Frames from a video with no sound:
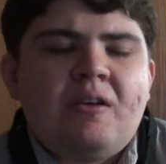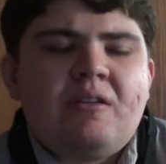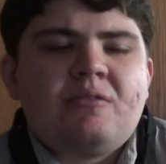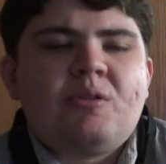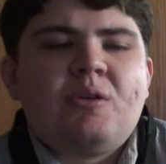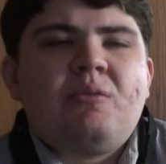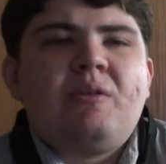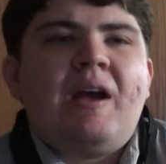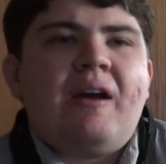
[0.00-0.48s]

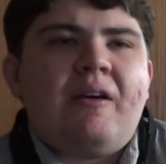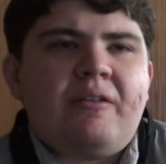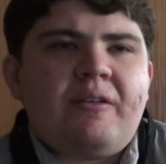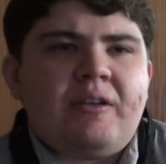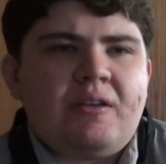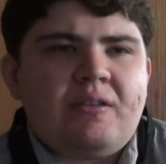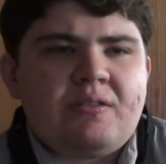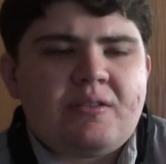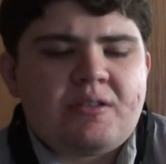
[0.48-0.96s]

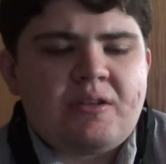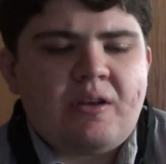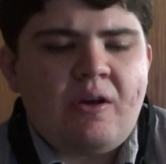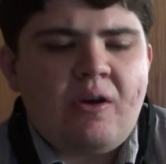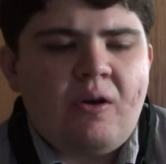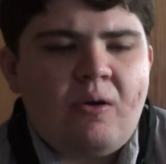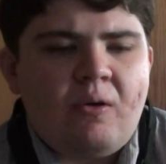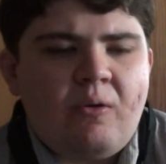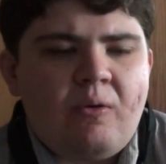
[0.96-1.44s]
tonality,
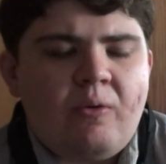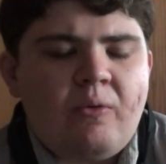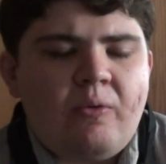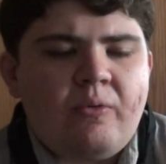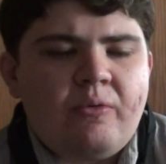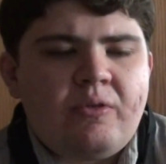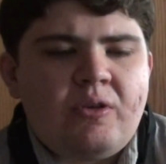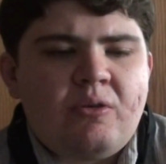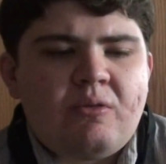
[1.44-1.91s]

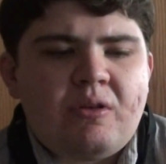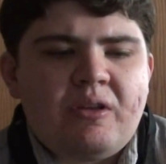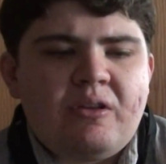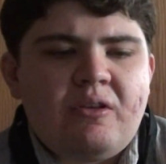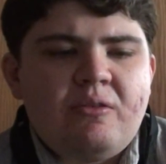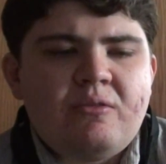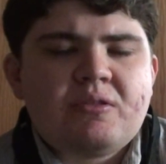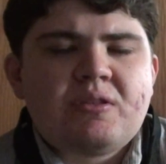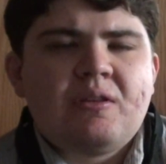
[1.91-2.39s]
so you can
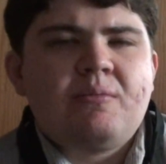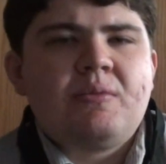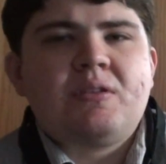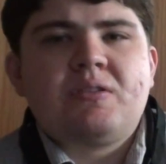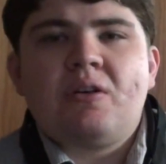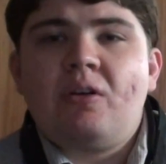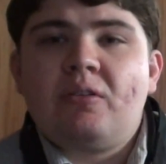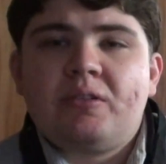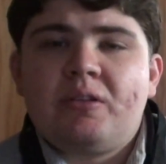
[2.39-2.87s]
use them
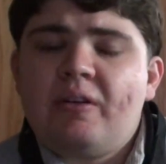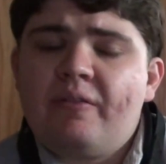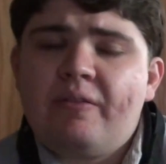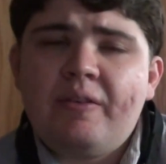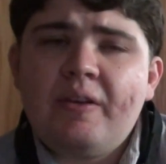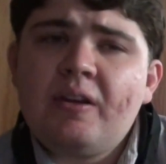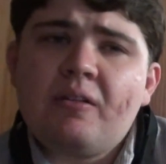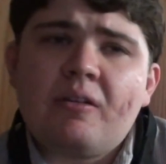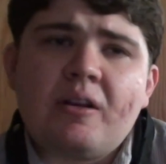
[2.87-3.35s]
as alternate
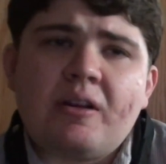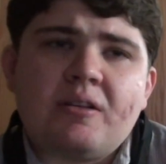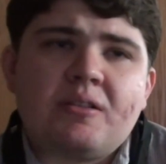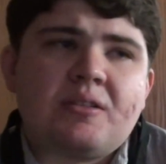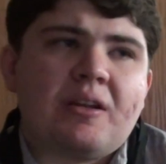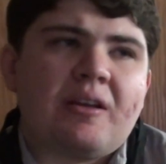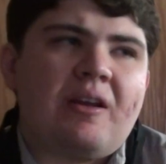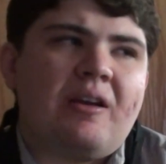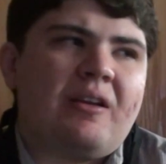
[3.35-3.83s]
fingerings
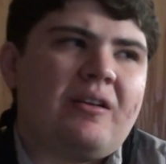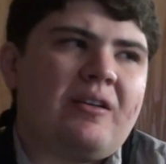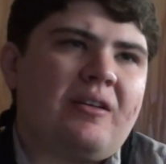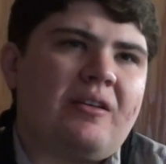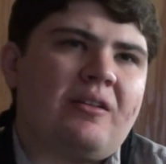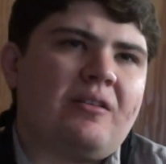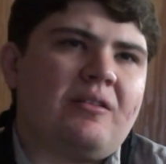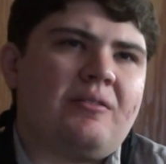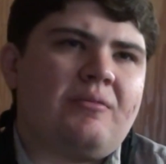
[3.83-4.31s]
to kind of
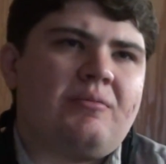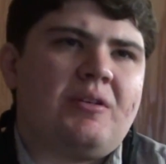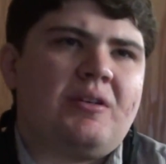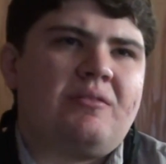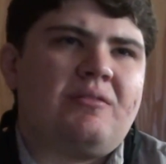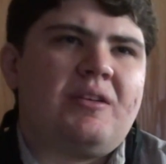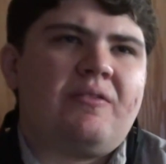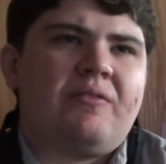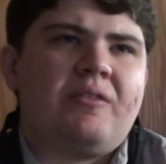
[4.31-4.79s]
get a
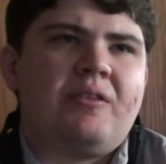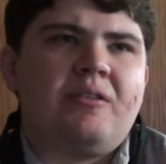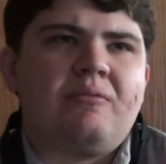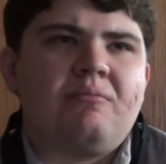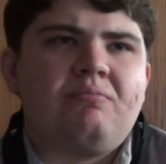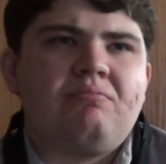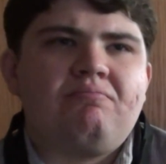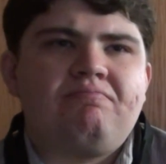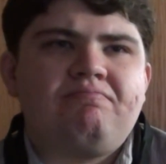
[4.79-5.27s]

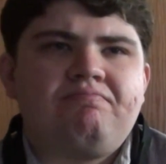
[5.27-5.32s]
different